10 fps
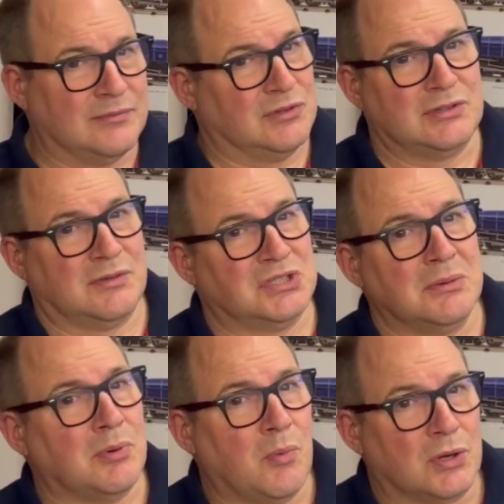Some
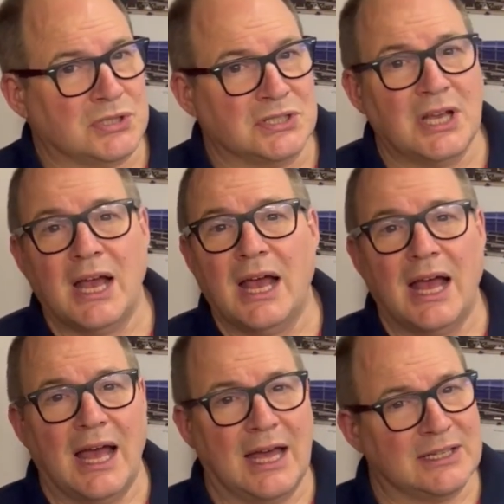simple washes
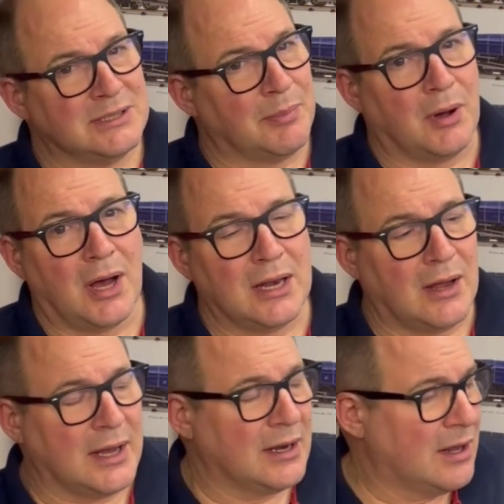and a simple
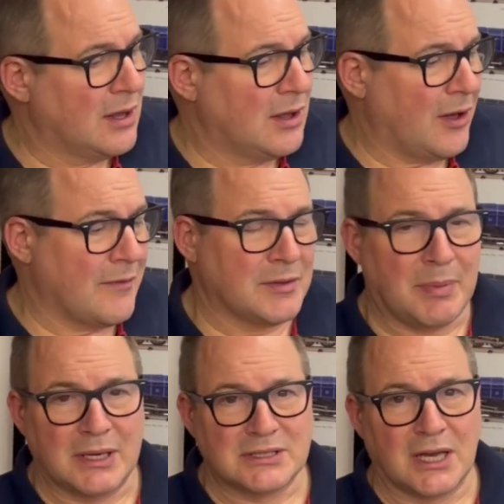highlight over the
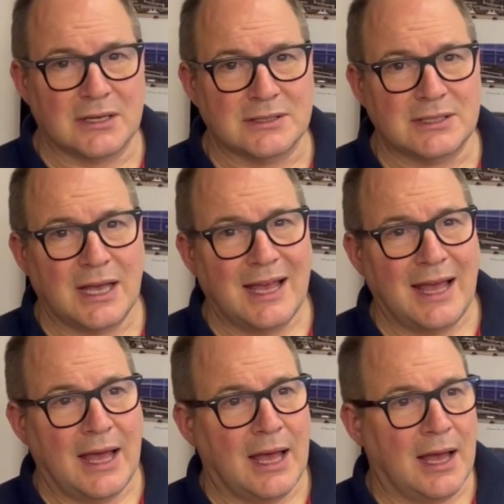base colours.
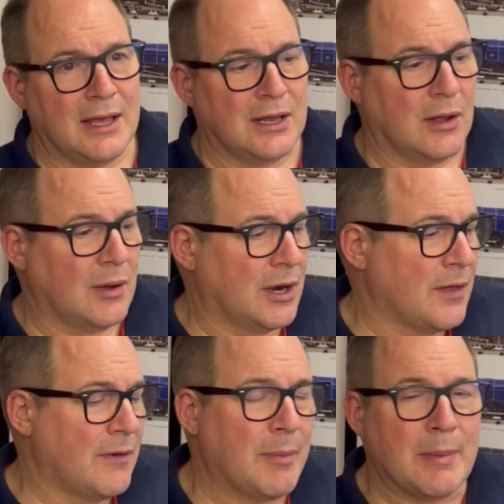I
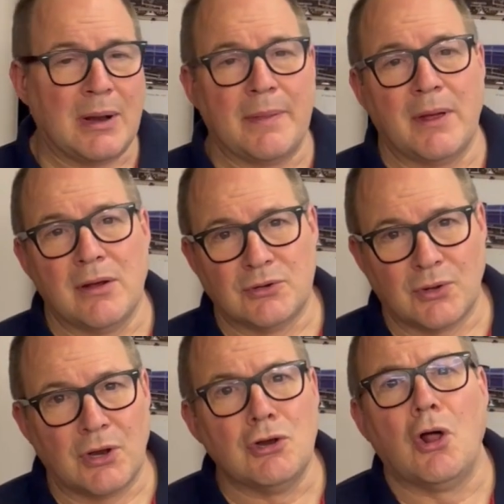know there are people out there who are
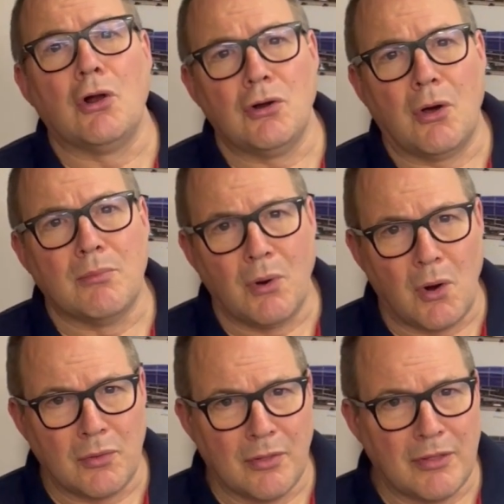doing a lot
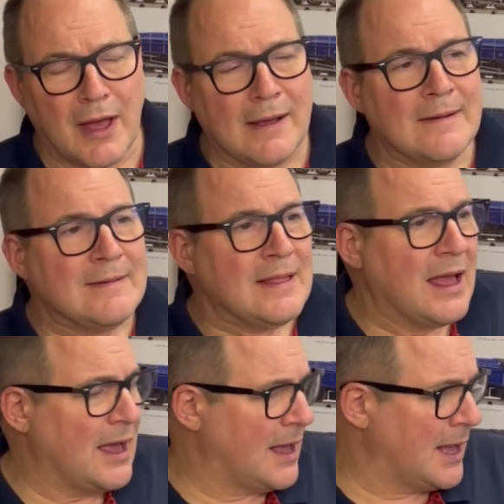more than that,
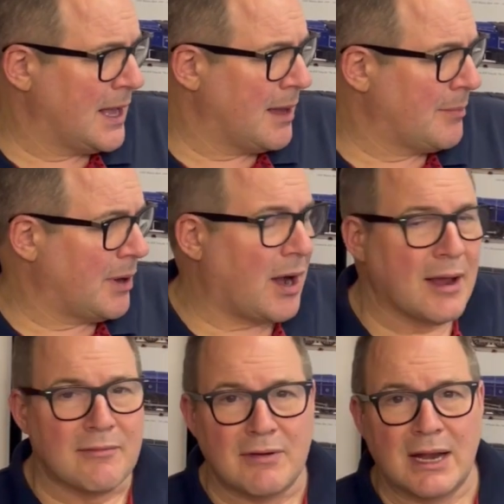but
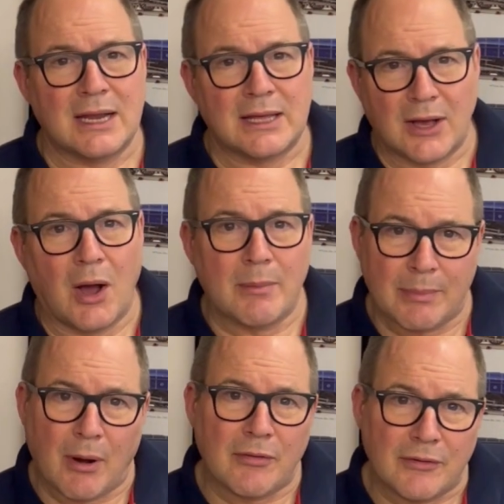I really can't be
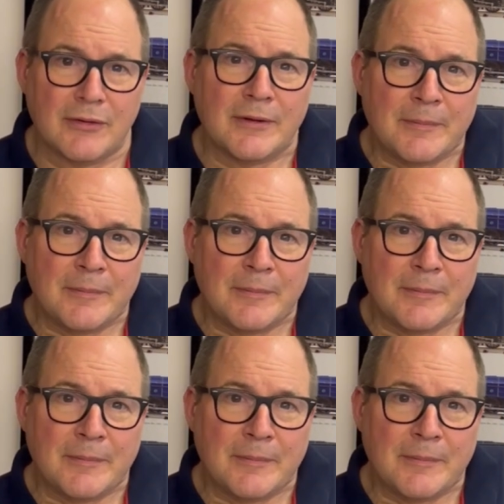bothered.